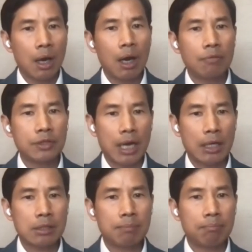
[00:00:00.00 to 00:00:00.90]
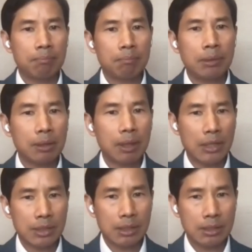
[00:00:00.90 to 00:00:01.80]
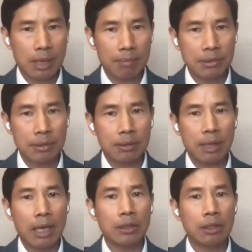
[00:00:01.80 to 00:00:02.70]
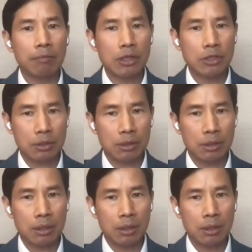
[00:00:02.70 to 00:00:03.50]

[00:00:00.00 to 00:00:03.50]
of China's middle class consumption and innovation